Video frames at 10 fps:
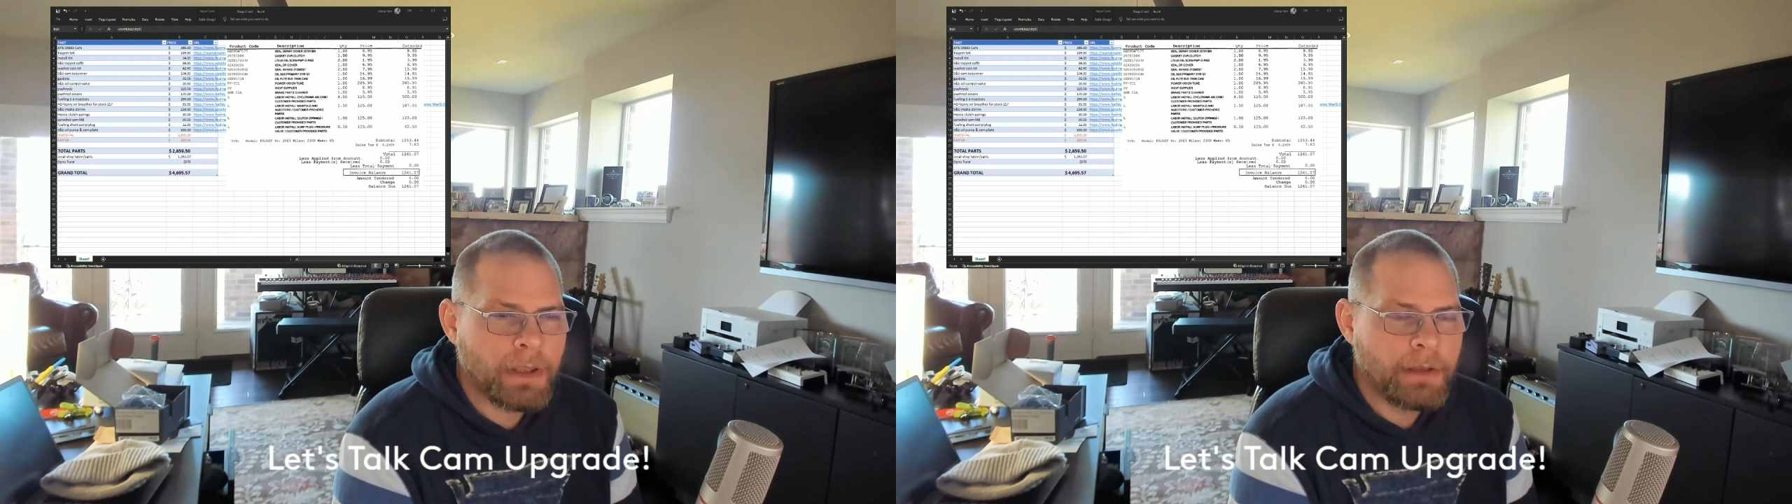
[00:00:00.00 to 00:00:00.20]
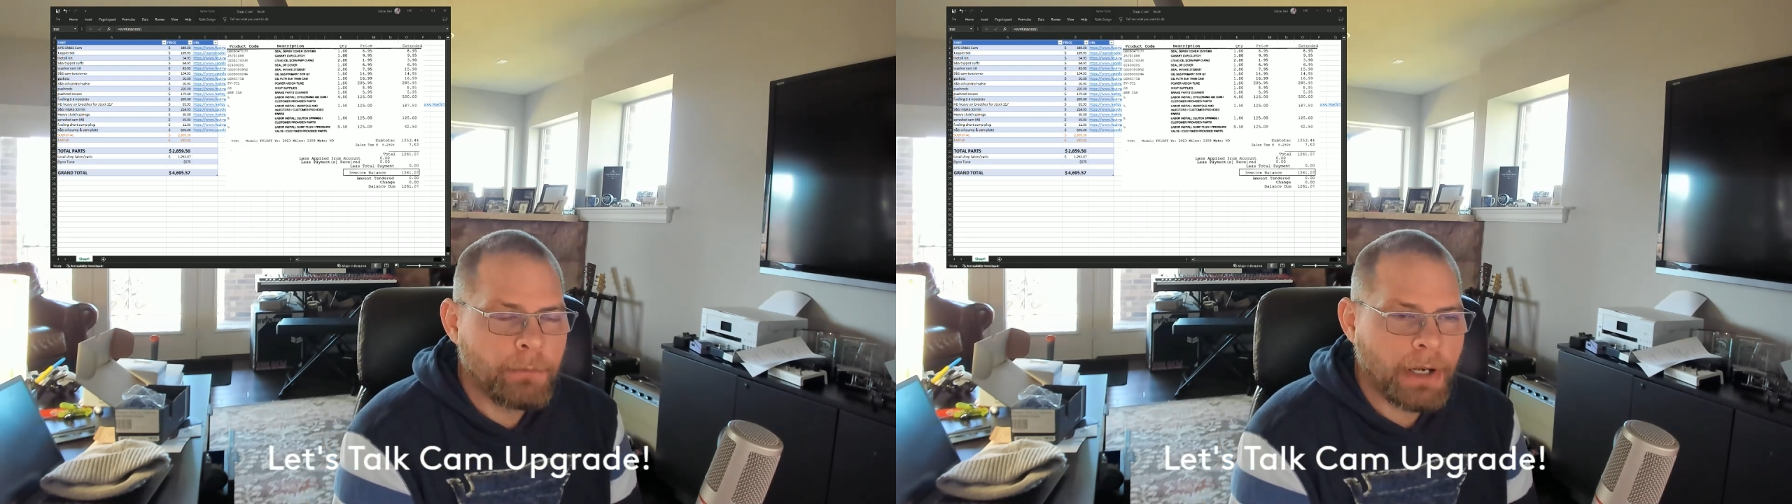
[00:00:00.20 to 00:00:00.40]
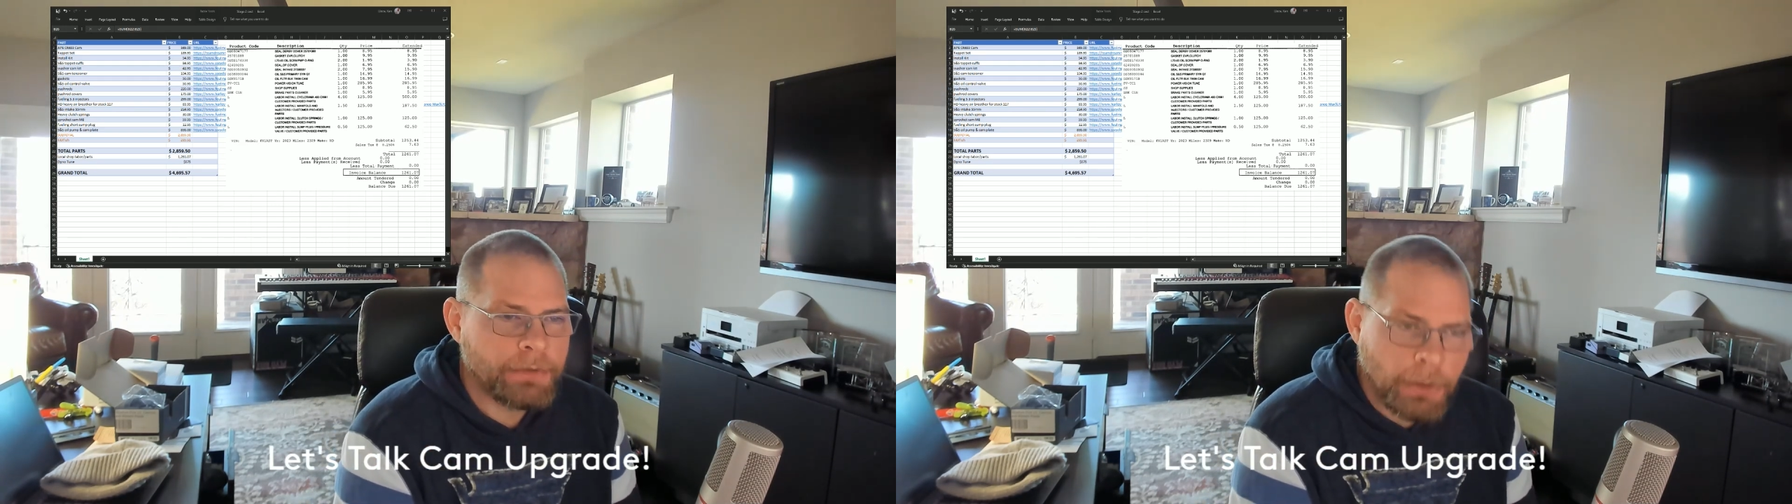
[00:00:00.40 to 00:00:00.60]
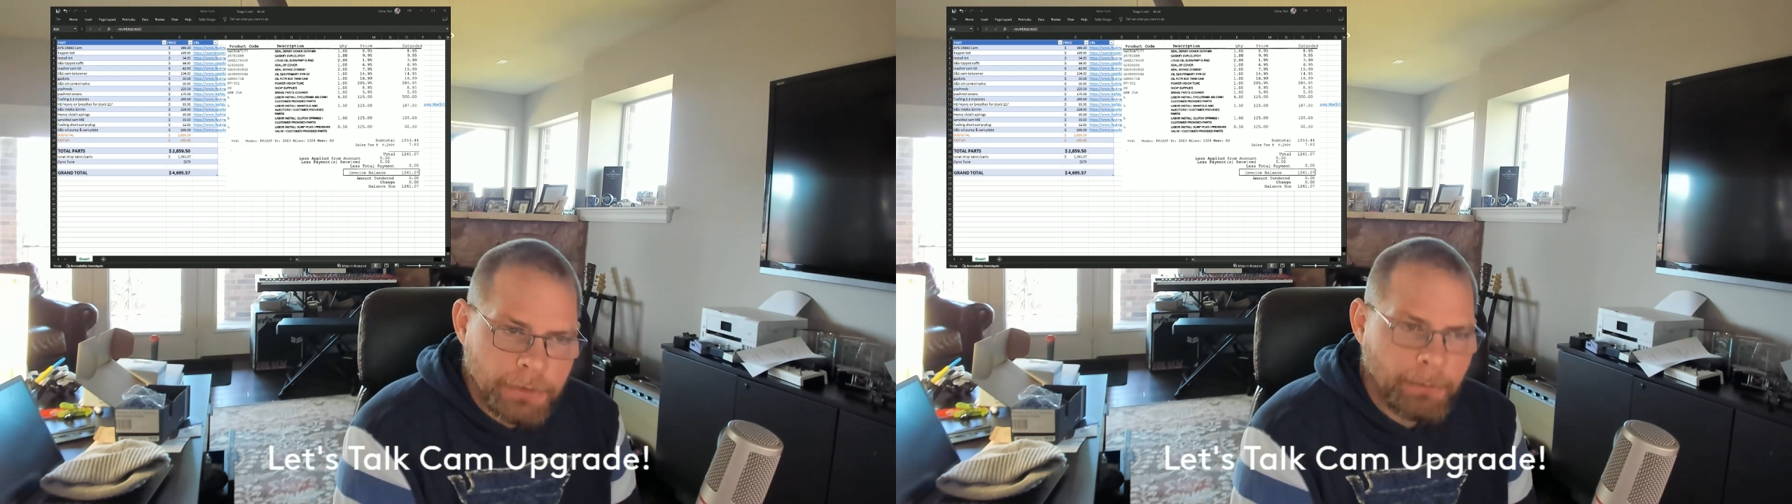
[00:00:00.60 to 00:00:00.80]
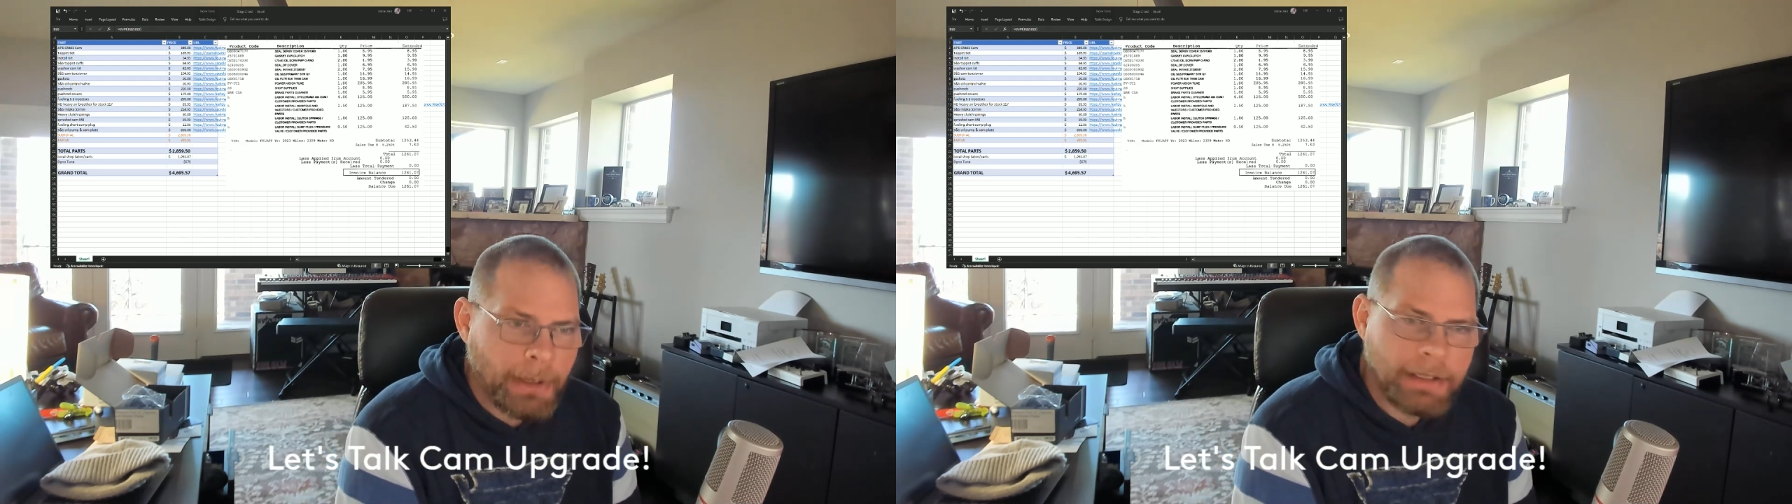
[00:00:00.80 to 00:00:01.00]
And when I start
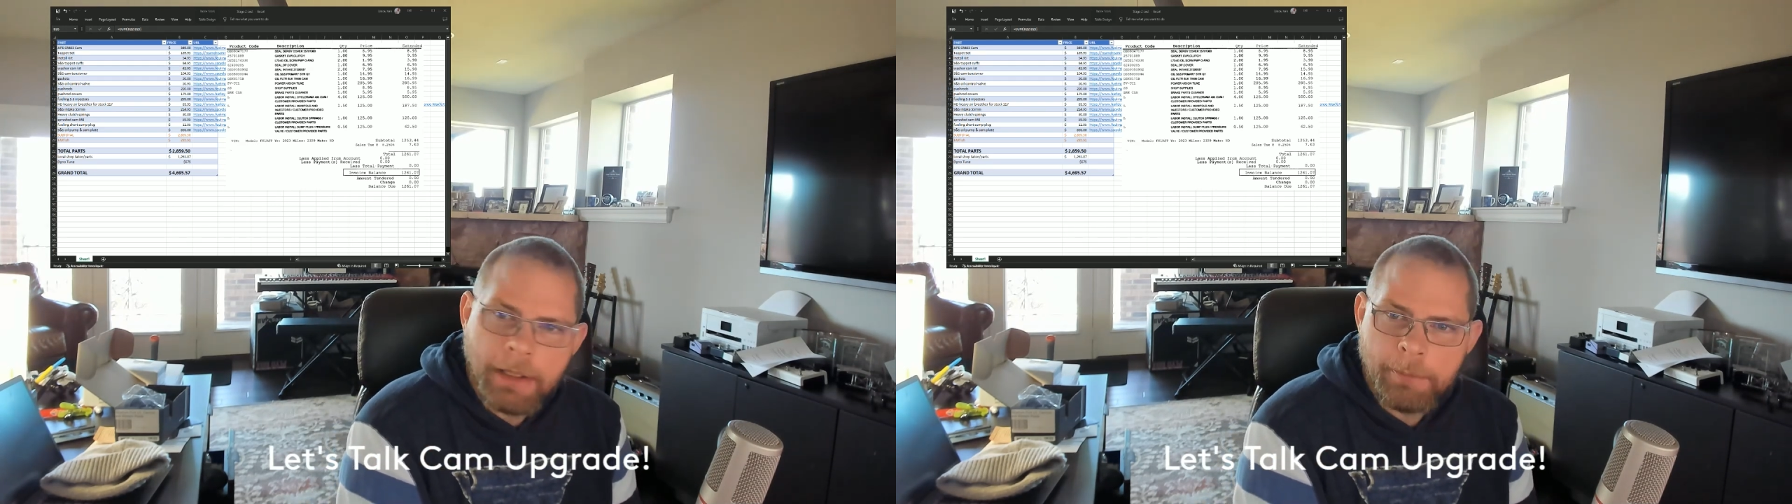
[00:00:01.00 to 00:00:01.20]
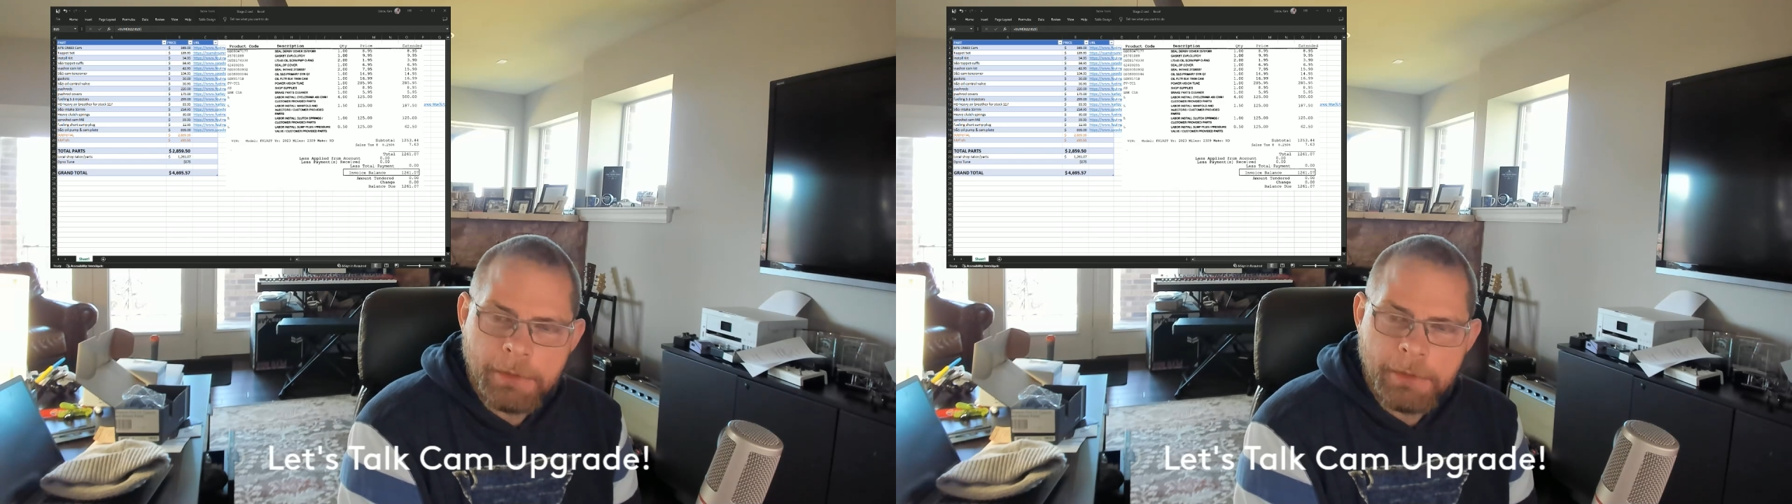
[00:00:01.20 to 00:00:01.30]
the bike up,